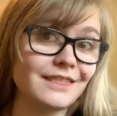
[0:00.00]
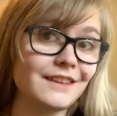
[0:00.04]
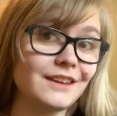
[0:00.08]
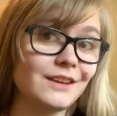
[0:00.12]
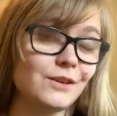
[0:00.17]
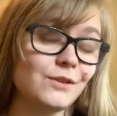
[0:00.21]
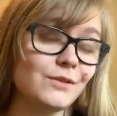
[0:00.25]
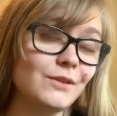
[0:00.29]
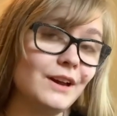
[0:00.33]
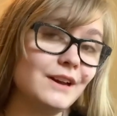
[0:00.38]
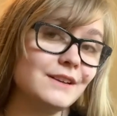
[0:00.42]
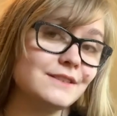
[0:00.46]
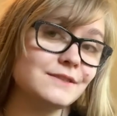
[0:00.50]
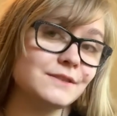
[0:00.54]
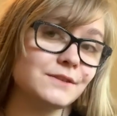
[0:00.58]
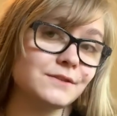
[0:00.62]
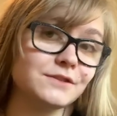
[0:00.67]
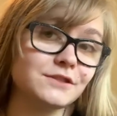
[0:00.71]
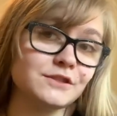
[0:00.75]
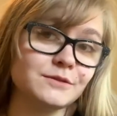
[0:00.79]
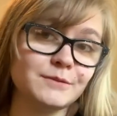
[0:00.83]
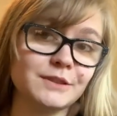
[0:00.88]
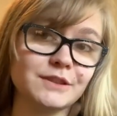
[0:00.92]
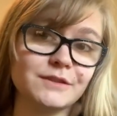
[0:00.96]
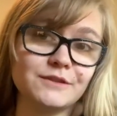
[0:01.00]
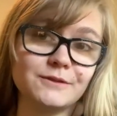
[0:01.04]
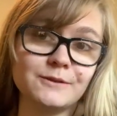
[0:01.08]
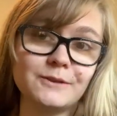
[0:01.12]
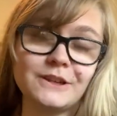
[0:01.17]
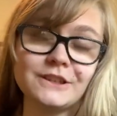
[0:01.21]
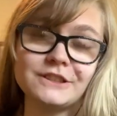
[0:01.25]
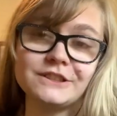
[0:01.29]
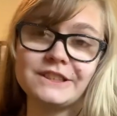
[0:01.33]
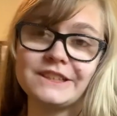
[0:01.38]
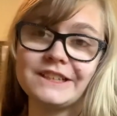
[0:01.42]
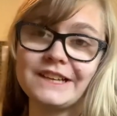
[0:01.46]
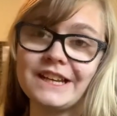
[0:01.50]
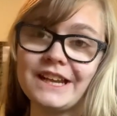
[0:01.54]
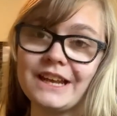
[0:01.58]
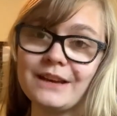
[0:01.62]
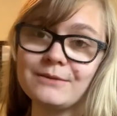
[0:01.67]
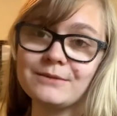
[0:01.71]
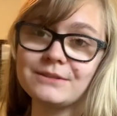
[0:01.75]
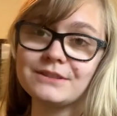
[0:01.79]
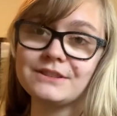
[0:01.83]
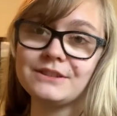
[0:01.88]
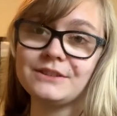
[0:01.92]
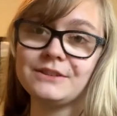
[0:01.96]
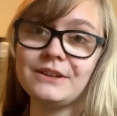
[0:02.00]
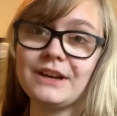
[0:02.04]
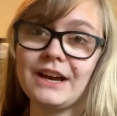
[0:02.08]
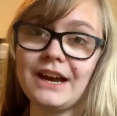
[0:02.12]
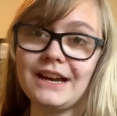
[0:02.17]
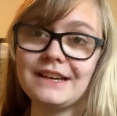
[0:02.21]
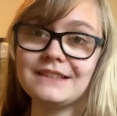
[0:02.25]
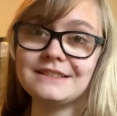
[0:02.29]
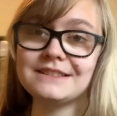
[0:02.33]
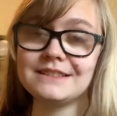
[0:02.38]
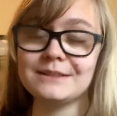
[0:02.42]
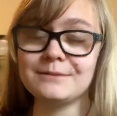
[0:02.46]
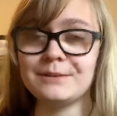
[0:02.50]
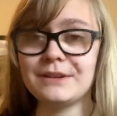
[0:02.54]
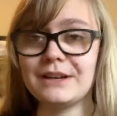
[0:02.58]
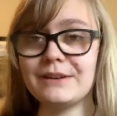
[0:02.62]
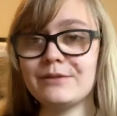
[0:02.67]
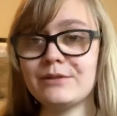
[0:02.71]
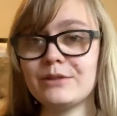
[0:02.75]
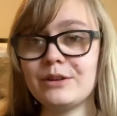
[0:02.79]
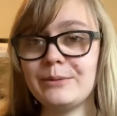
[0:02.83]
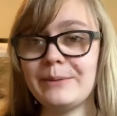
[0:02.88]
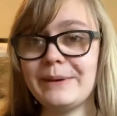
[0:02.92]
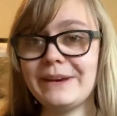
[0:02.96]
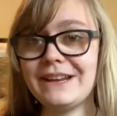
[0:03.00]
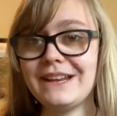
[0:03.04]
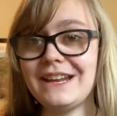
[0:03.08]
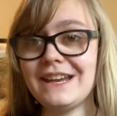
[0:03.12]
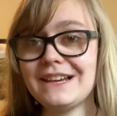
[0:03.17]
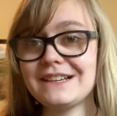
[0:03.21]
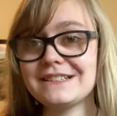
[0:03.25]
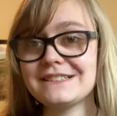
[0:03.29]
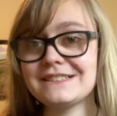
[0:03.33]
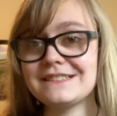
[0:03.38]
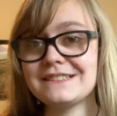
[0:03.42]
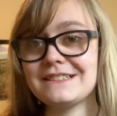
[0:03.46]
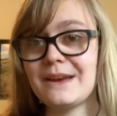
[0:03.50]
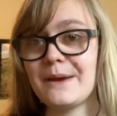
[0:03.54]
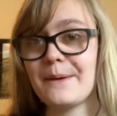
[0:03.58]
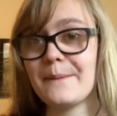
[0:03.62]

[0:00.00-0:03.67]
thank you guys so, so much for watching and I will see you guys in whatever we make next.